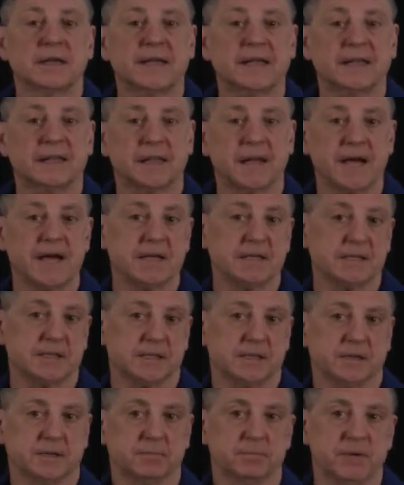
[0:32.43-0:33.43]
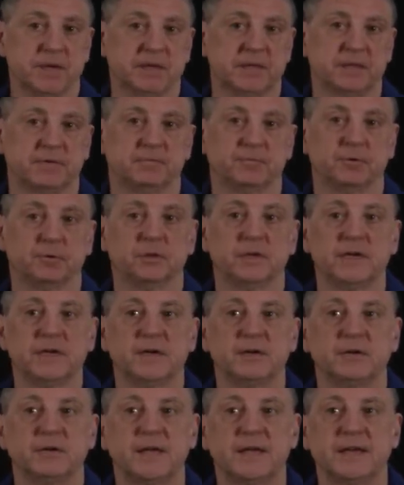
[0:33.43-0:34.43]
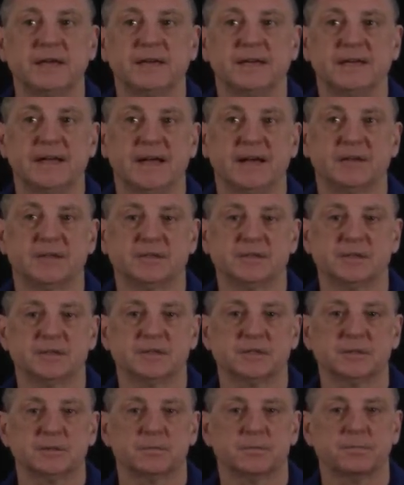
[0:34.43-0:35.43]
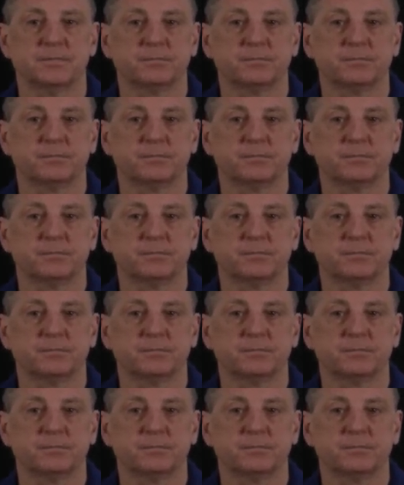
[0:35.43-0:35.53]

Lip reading: classic method for linear data analysis.